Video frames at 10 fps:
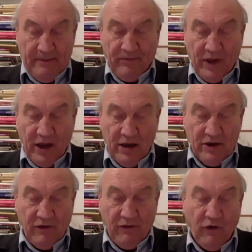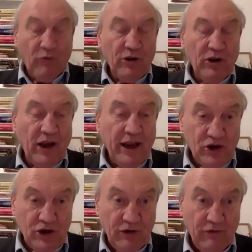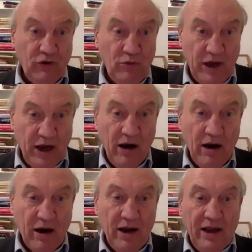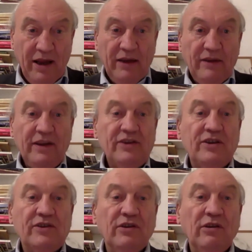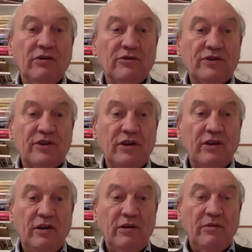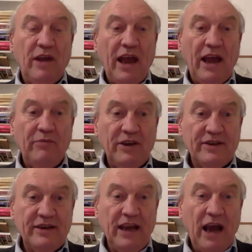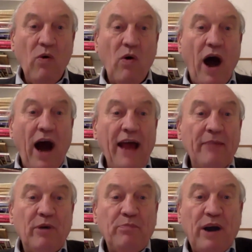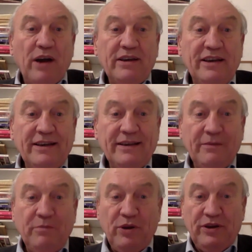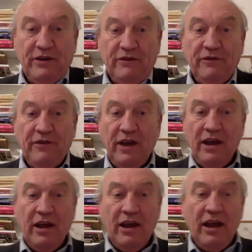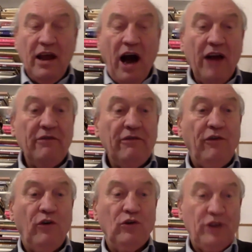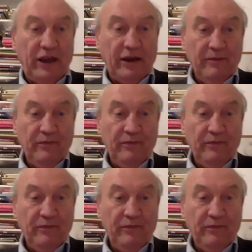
you uh, know, formulation of who we are, this dissolves. And we see, oh, I am a participative unfolding